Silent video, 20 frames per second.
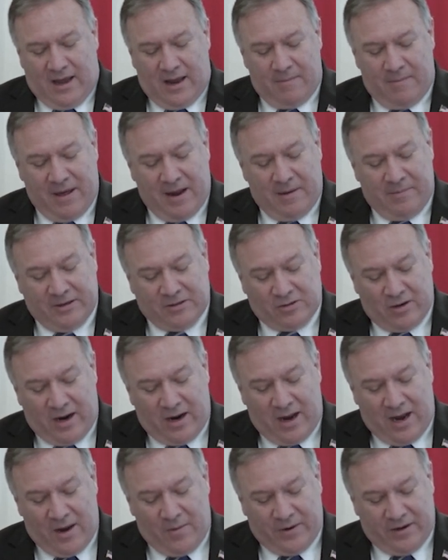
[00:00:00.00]
And Madam
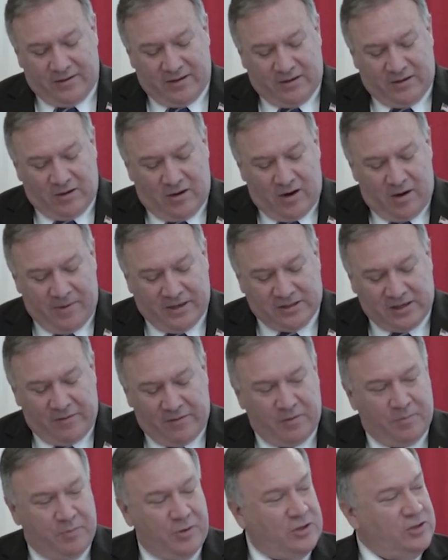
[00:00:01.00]
Minister, I, I want to say to you how much
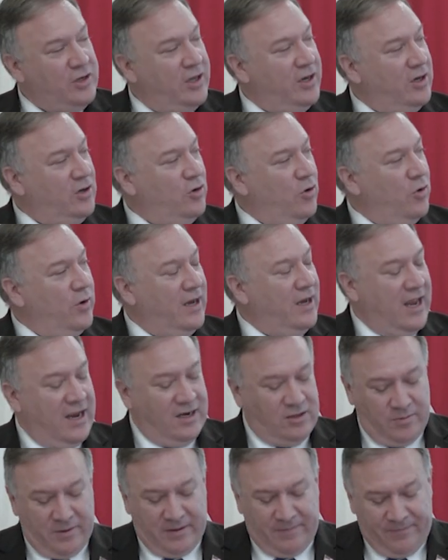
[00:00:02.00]
I've appreciated your
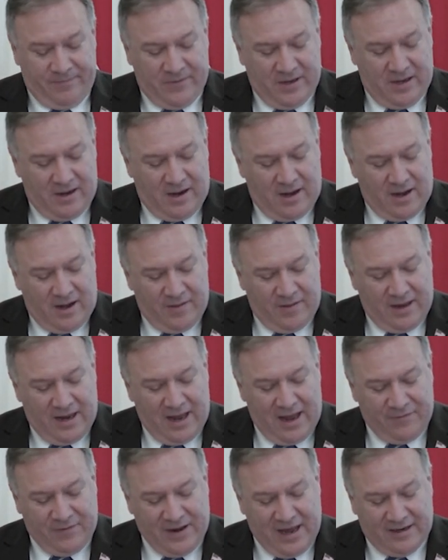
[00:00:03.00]
engagement on
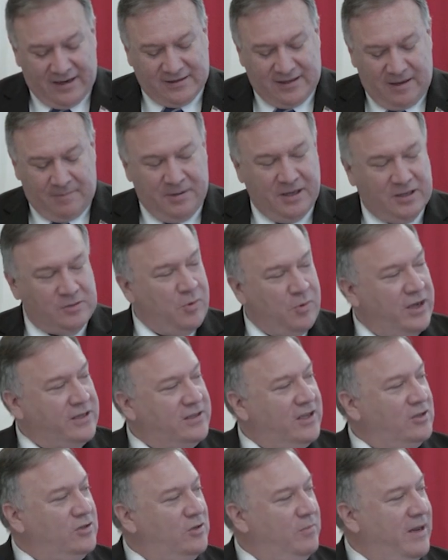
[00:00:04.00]
the Afghanistan peace
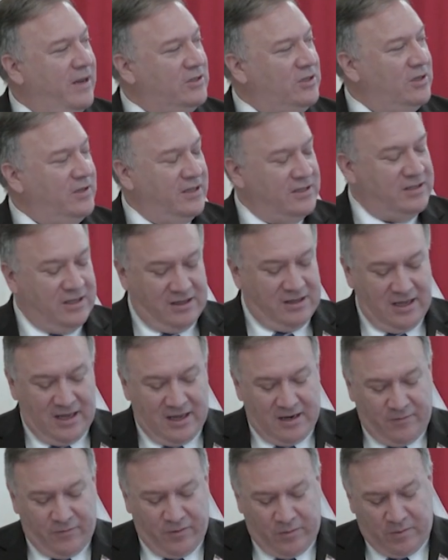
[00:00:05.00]
process. You mentioned this at the
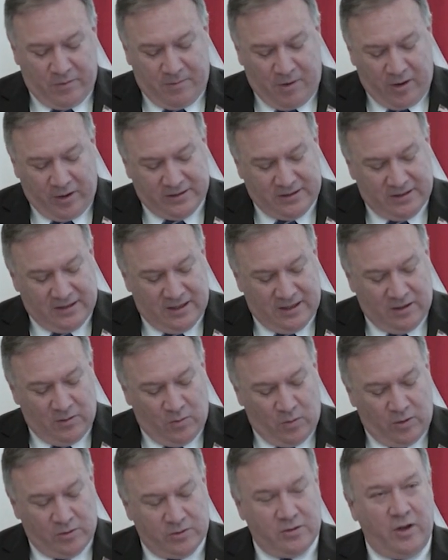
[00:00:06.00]
end of your remarks. Indeed, the
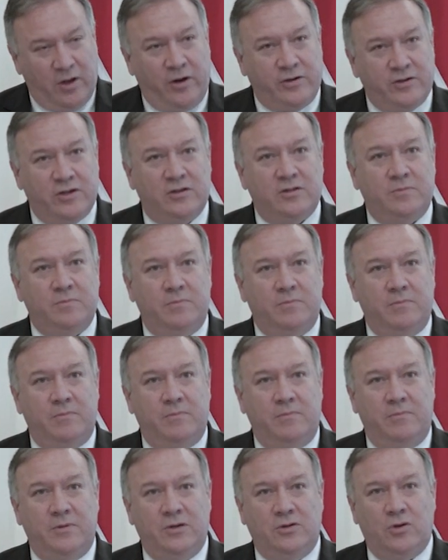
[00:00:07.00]
world's largest
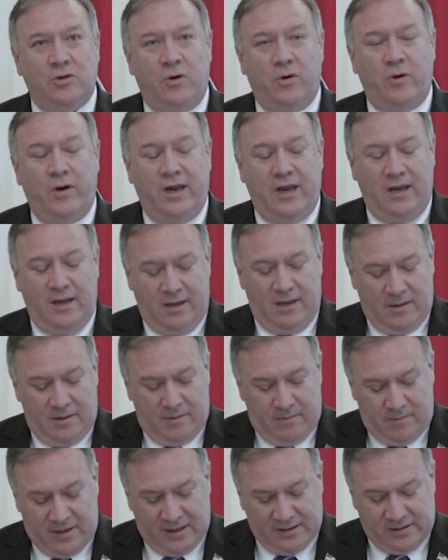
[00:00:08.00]
majority
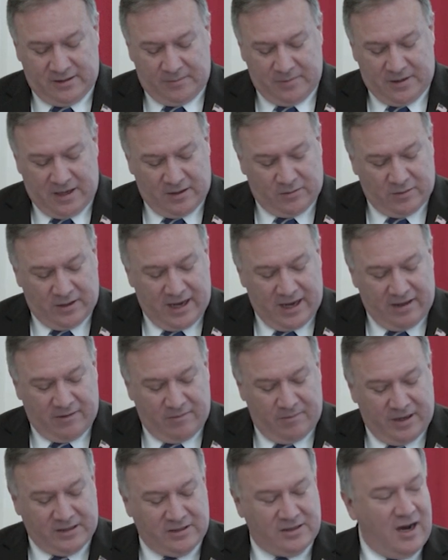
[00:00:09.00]
Muslim country has
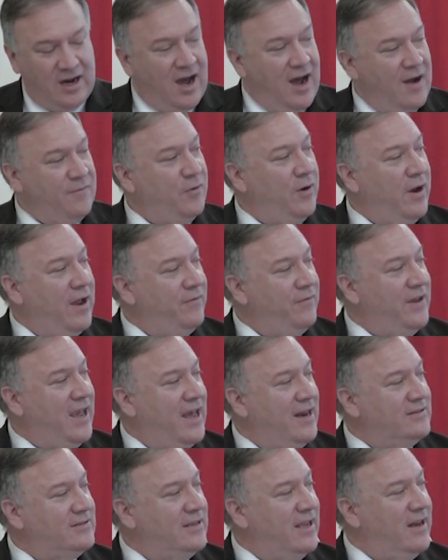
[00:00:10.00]
much to offer
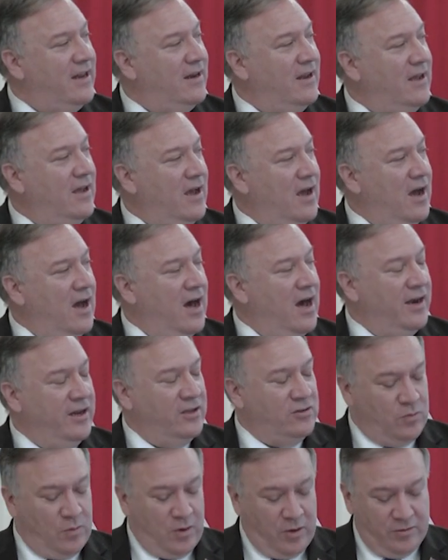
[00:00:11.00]
Afghanistan on
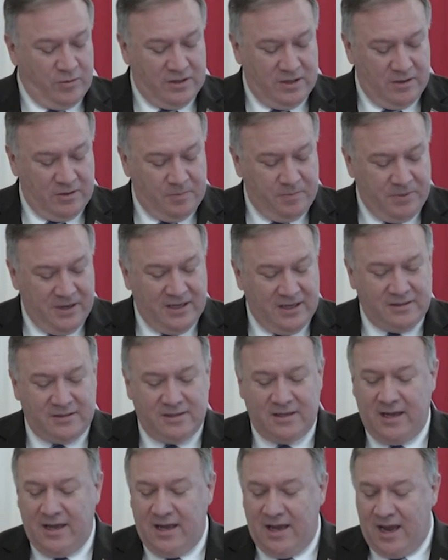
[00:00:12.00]
its road to
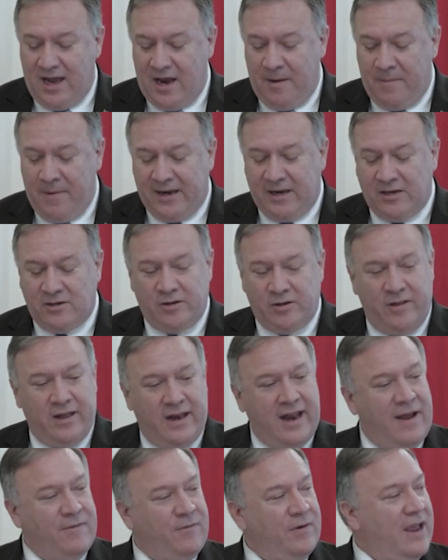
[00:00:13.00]
peace and making sure
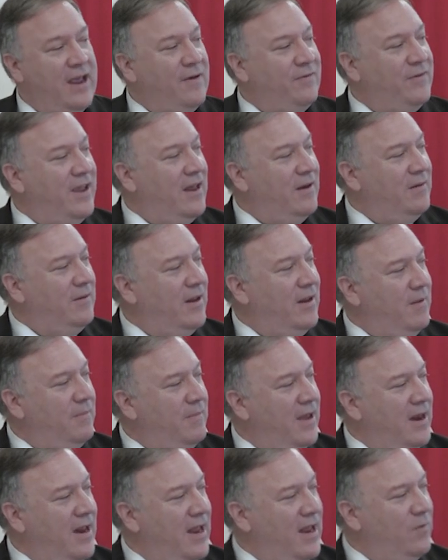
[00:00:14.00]
that every Afghan
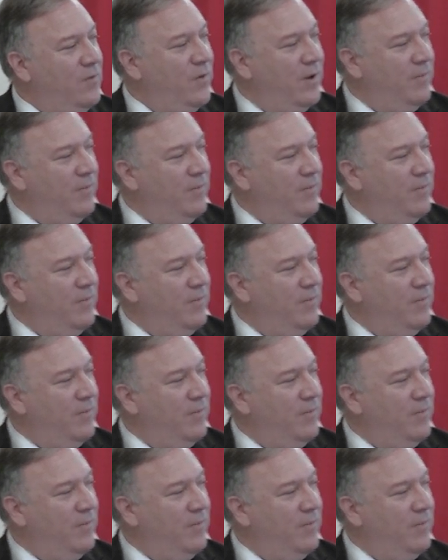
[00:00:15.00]
men and